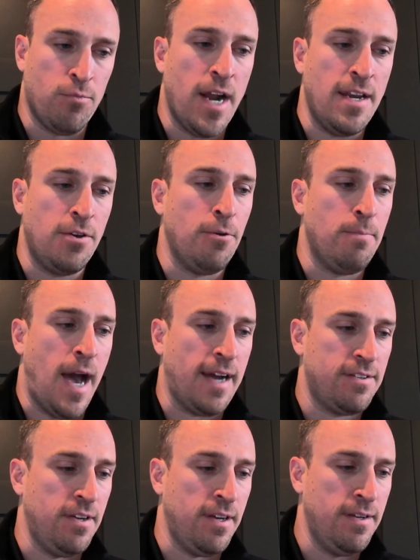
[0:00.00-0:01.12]
ready to go
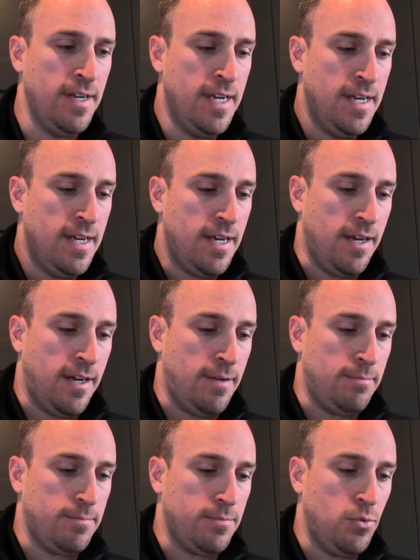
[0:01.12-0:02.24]
back to
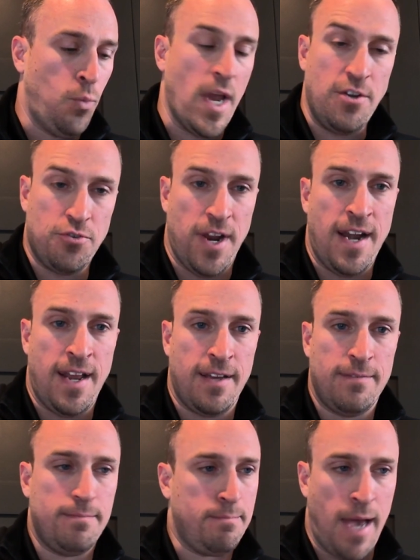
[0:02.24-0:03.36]
weight
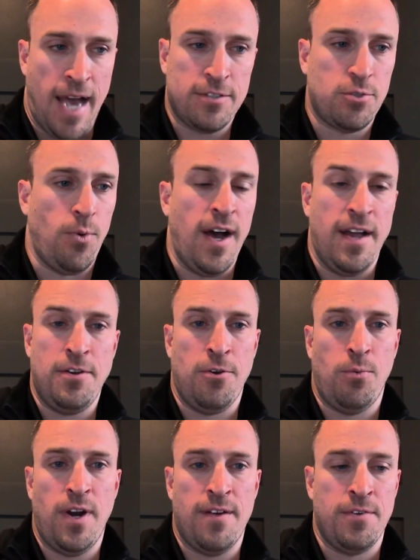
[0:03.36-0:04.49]
training, back squat,
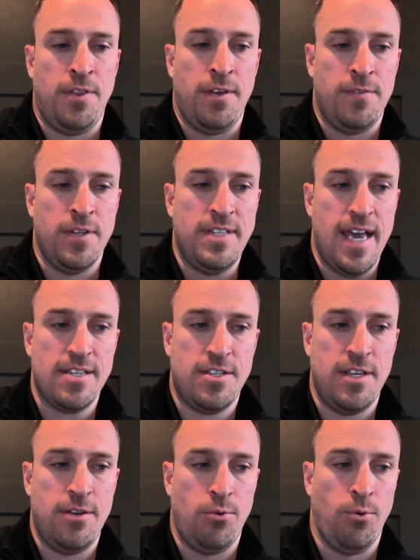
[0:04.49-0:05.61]
whatever the
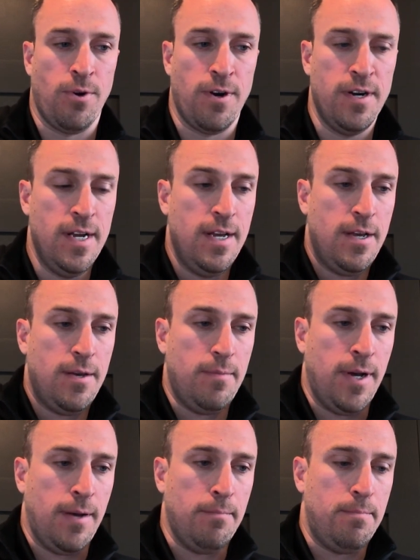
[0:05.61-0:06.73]
tested or
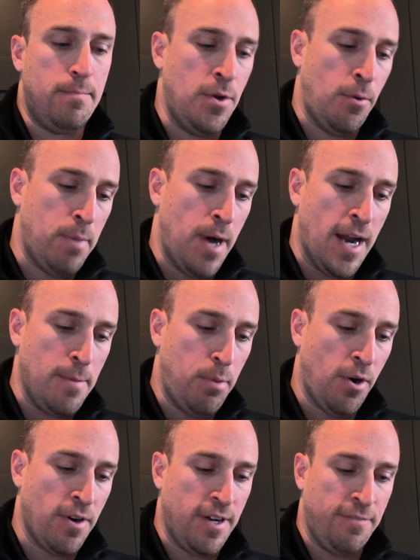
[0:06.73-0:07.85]
body
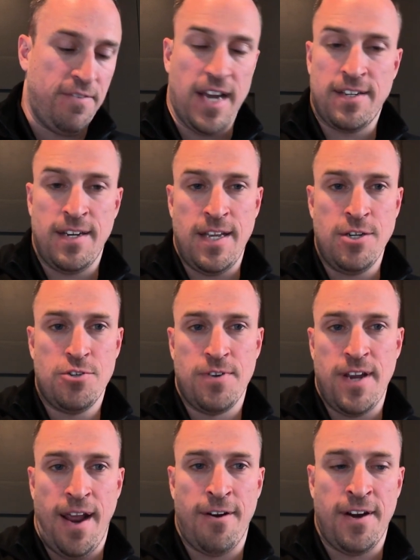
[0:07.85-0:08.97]
part affected
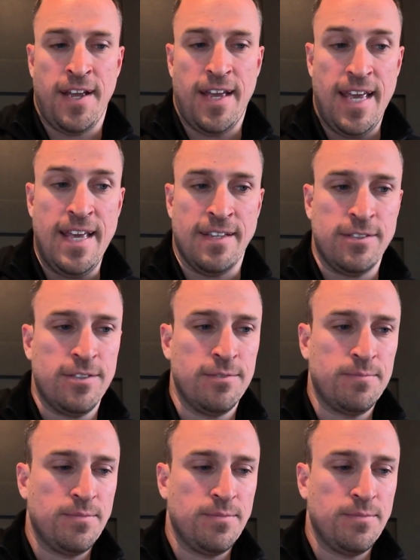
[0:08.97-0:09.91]
injury area is.